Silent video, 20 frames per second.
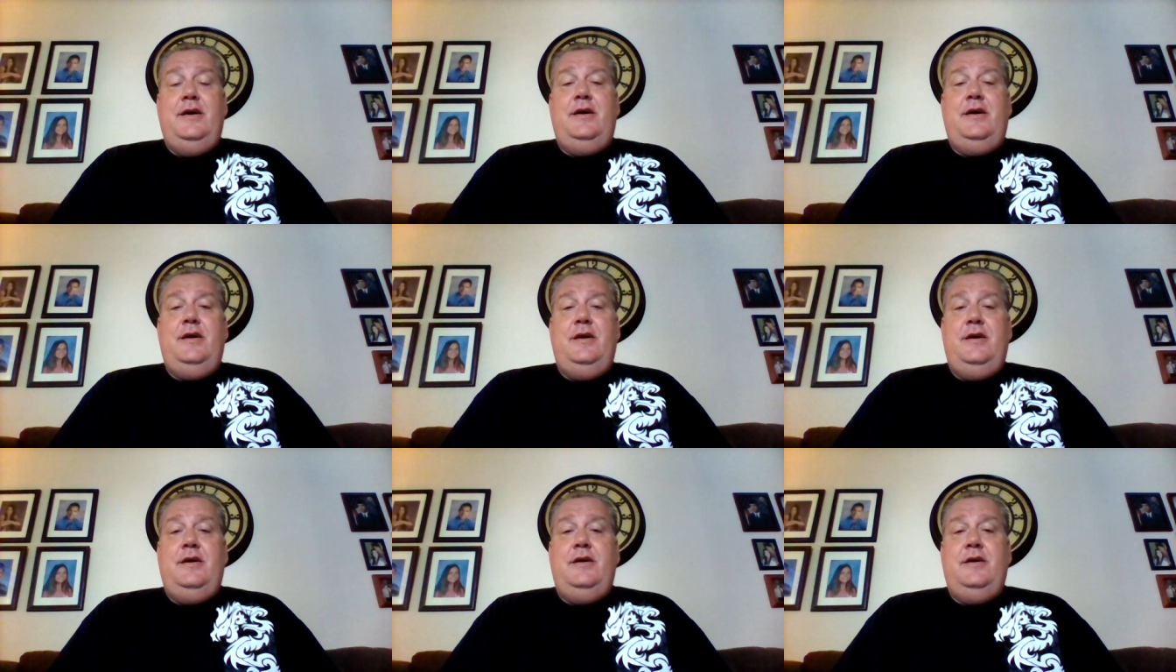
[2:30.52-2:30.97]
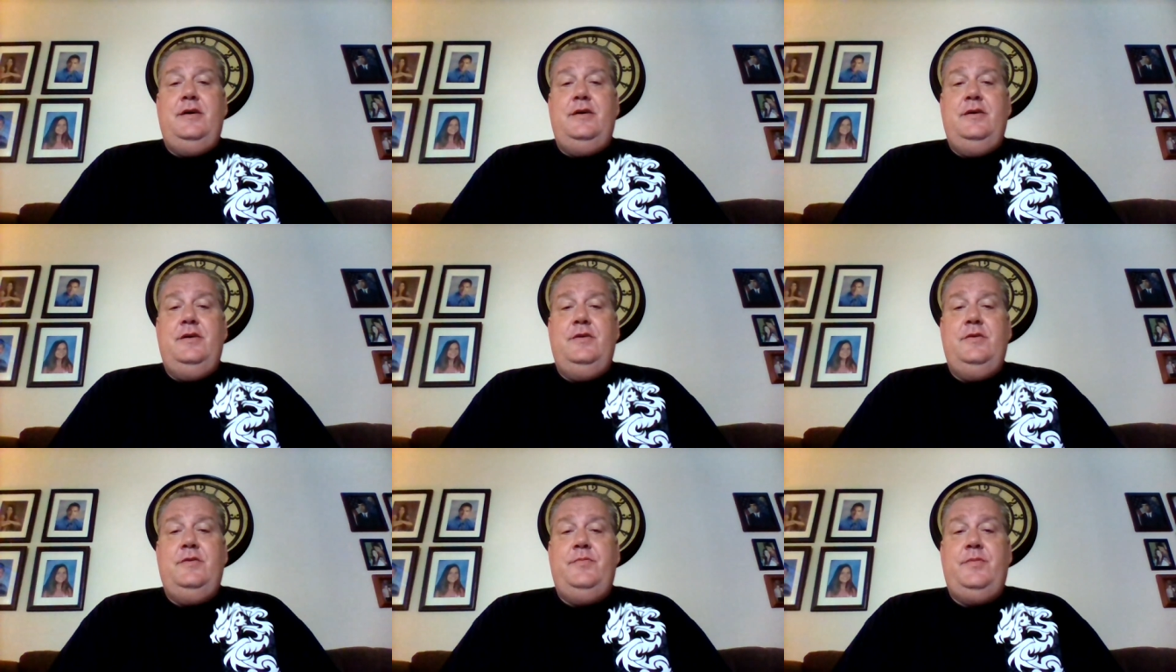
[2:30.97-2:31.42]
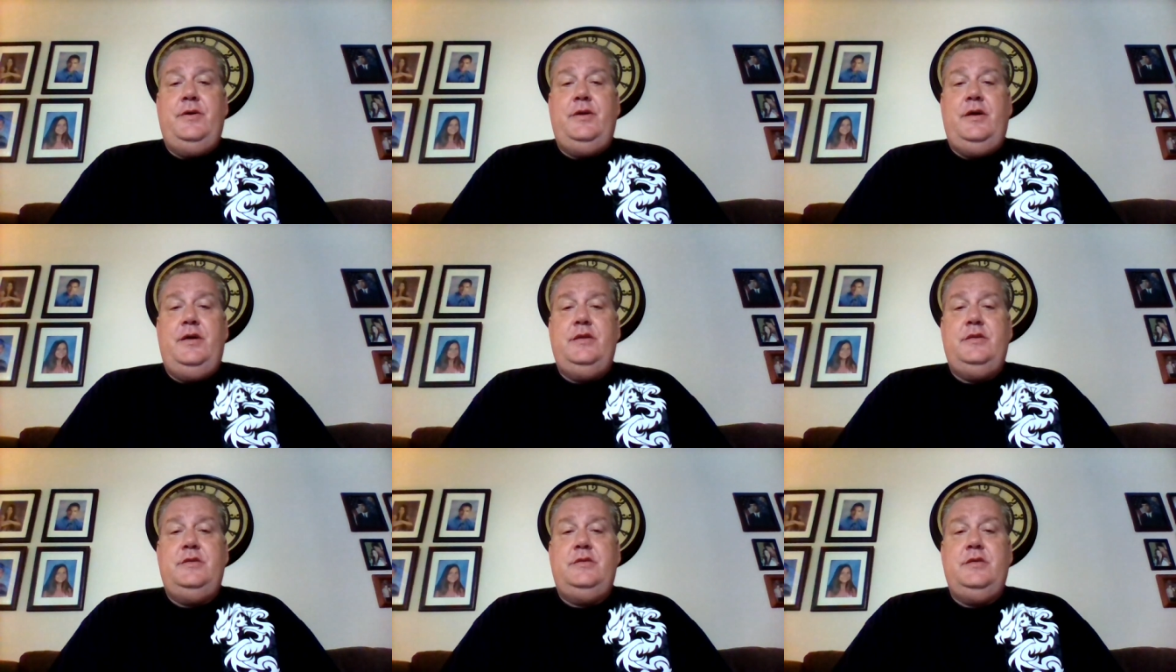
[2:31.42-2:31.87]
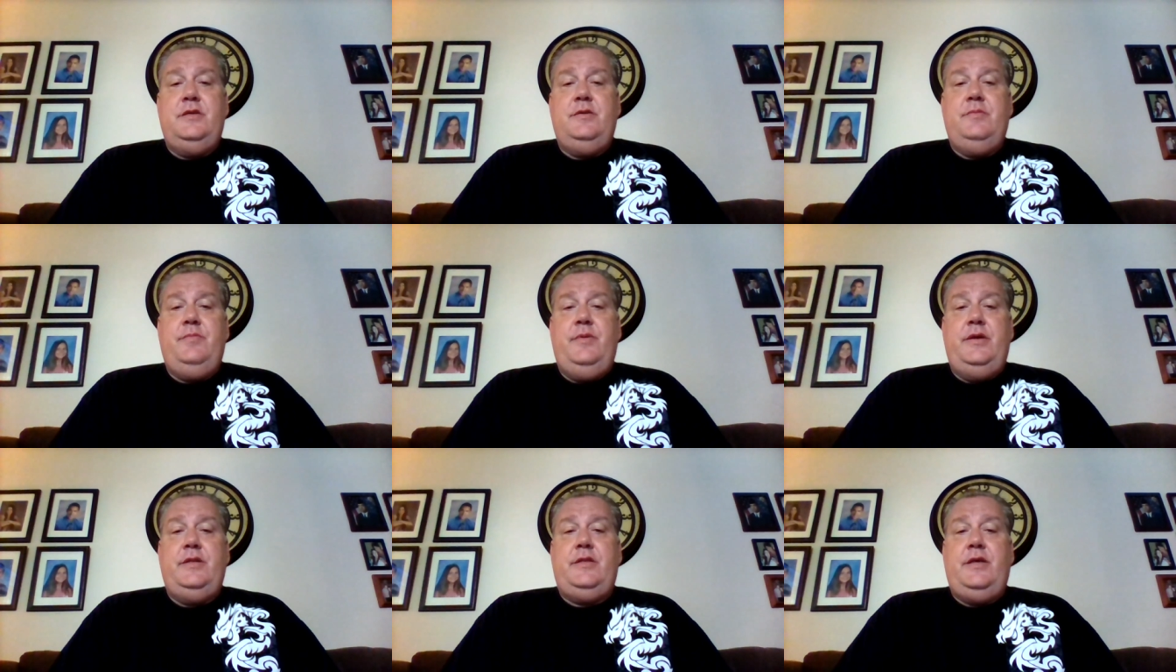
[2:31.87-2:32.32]
uh, but I
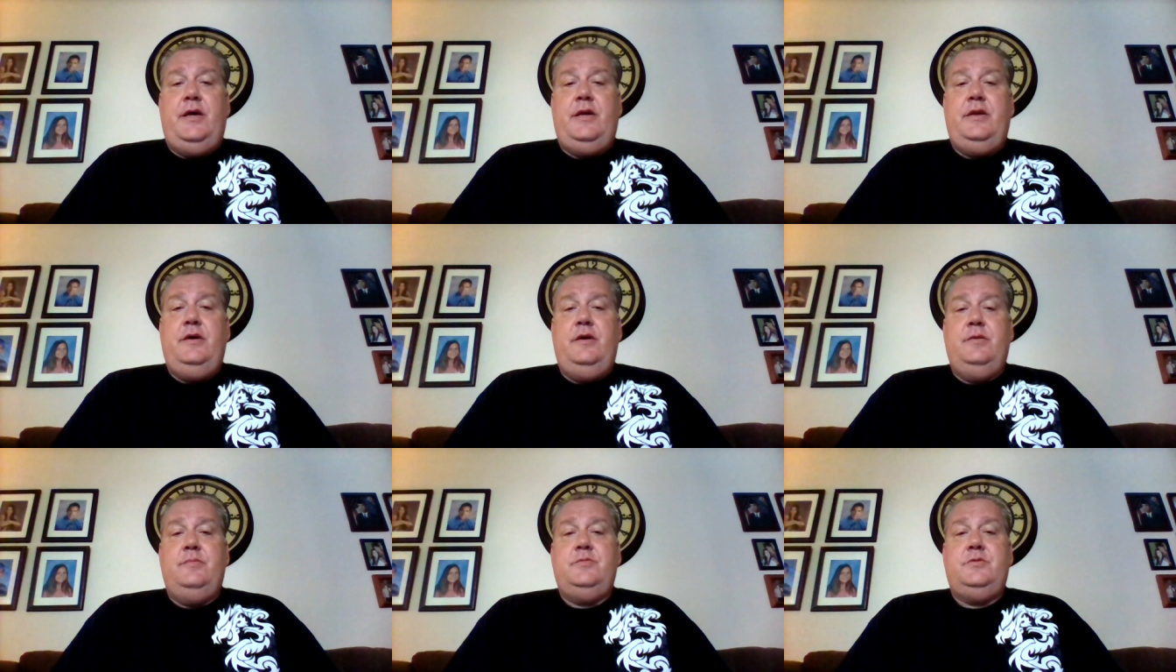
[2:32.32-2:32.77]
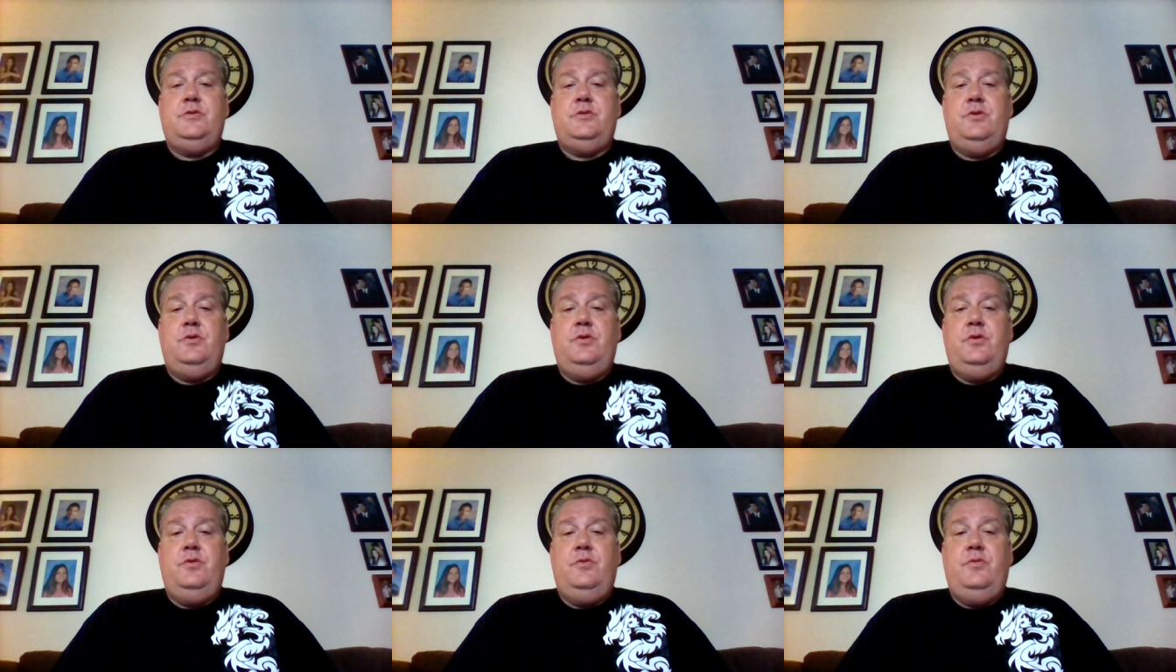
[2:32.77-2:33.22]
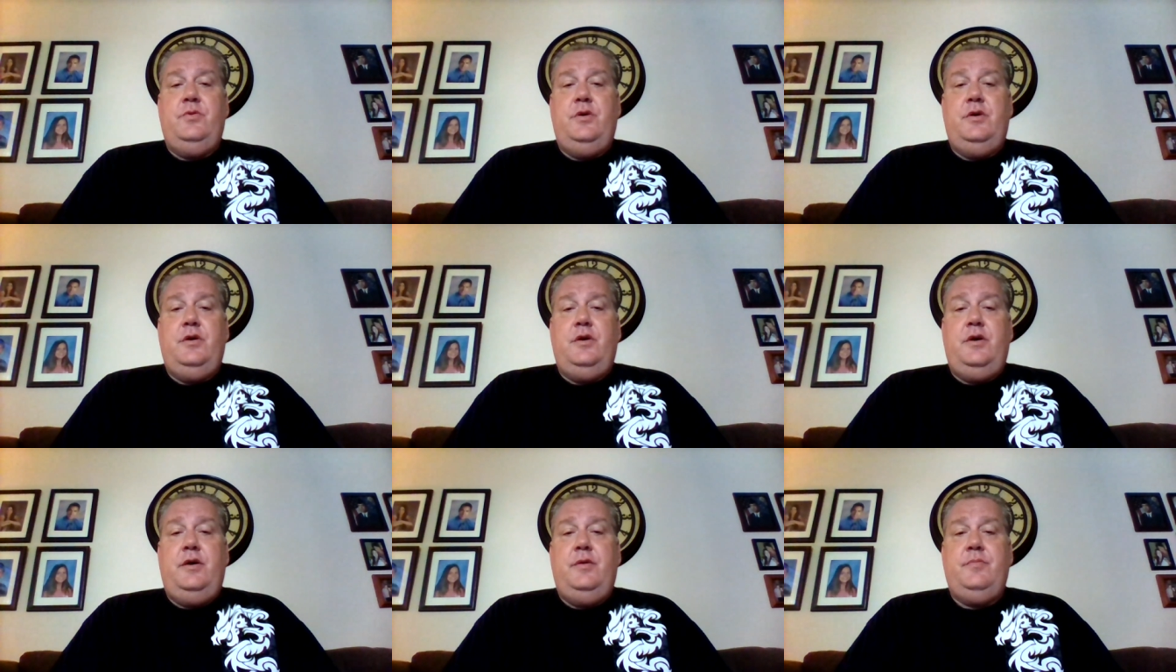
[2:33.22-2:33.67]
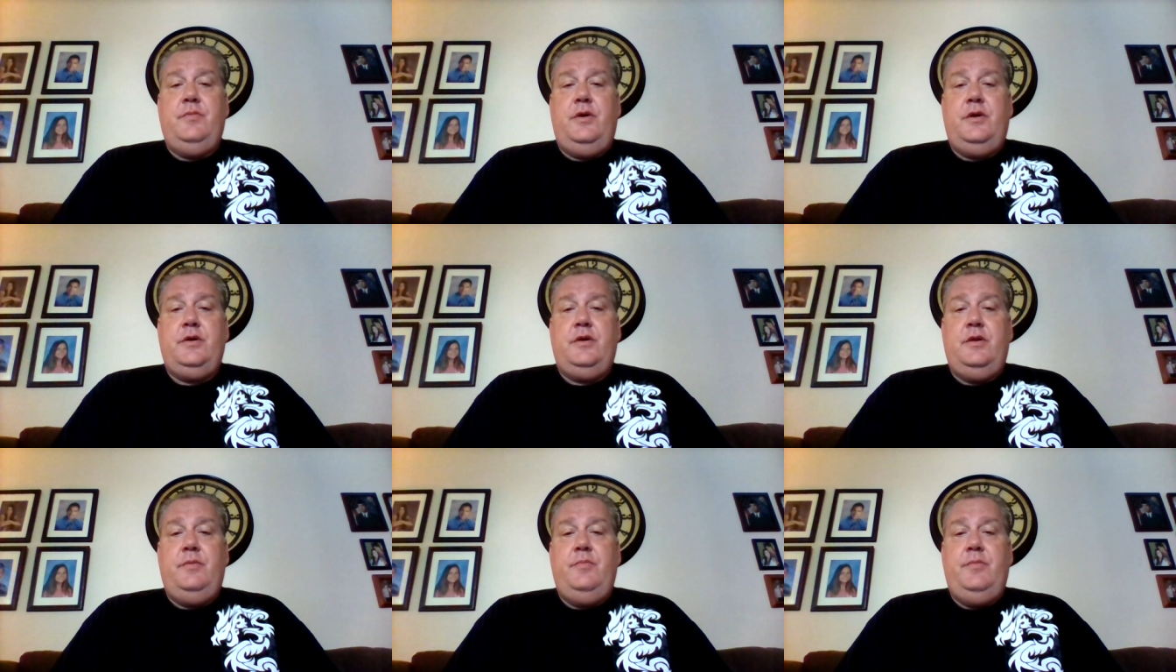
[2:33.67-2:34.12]
didn't make that up, so uh, I'm
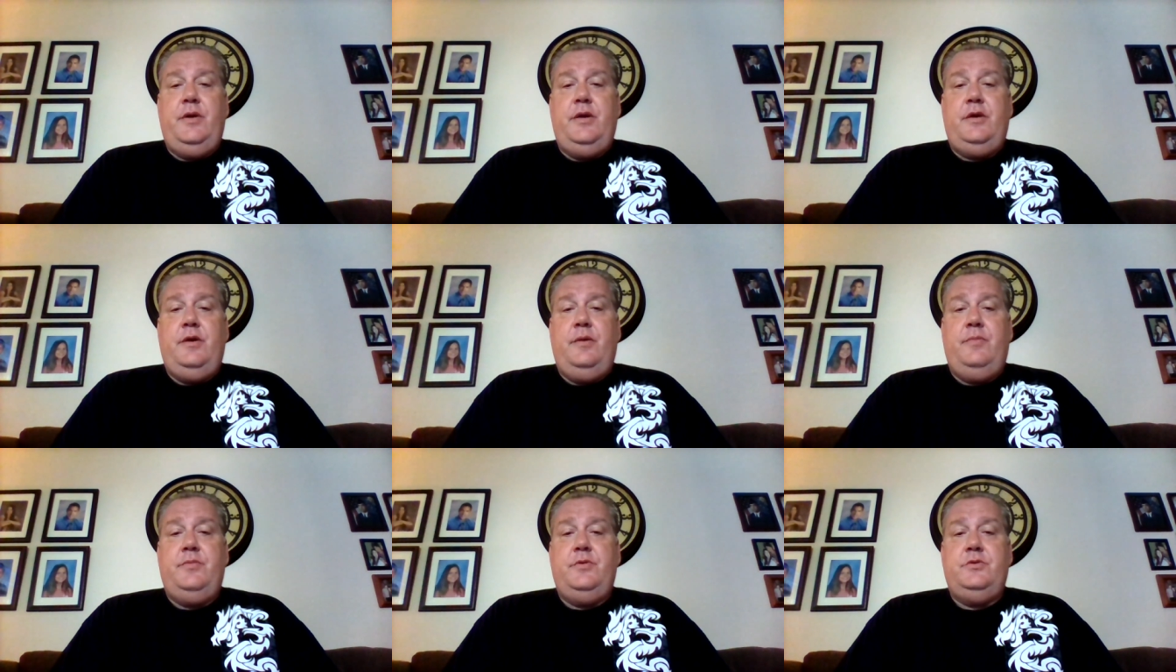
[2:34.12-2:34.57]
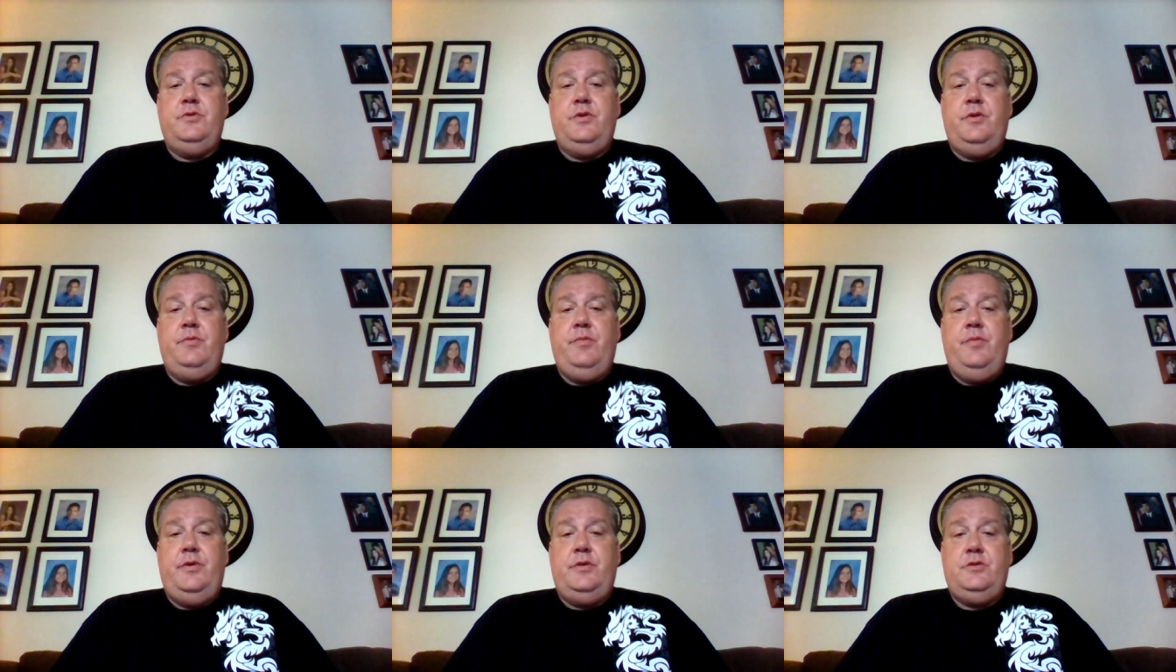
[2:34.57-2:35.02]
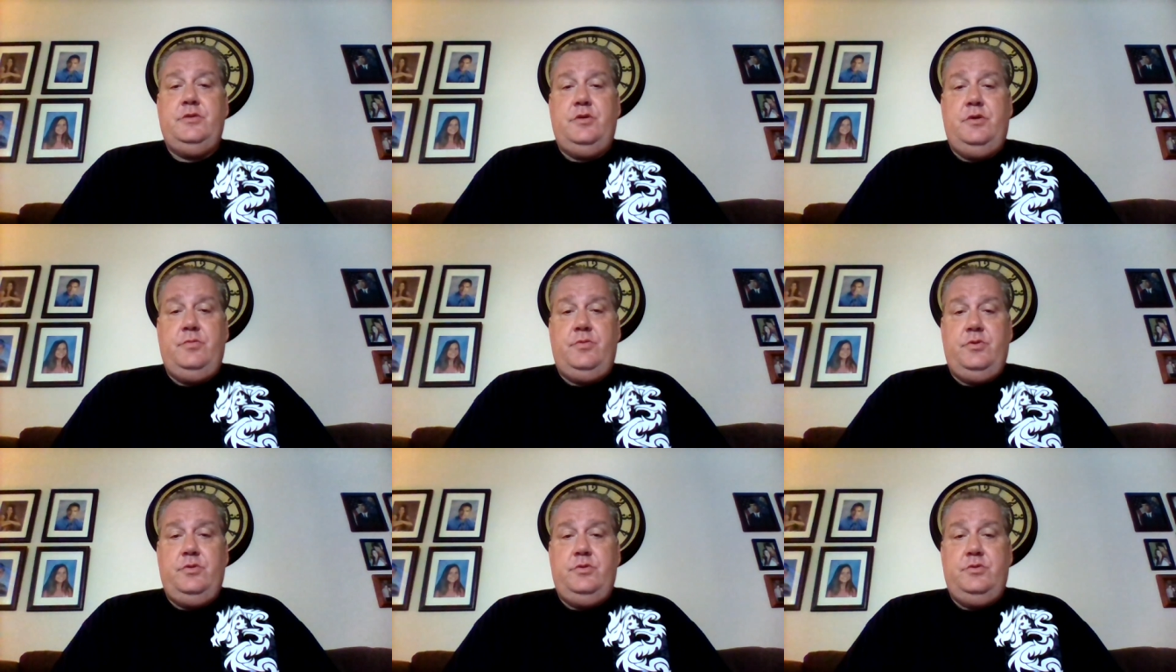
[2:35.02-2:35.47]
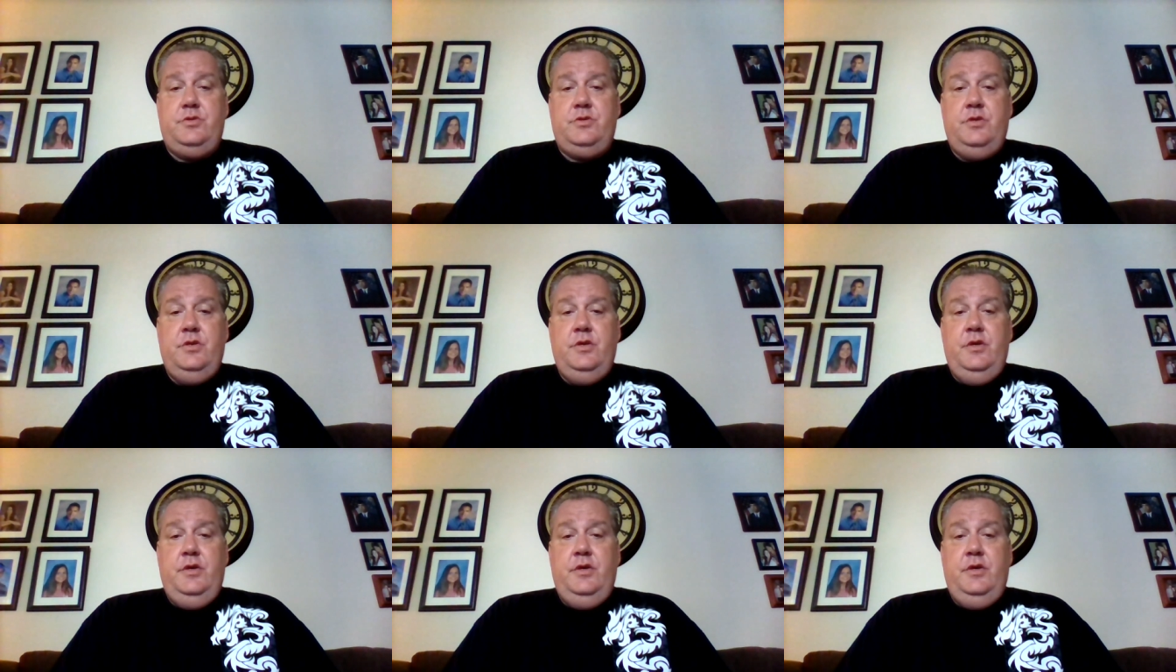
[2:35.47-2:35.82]
not going to make up a dream about Tom Cruise.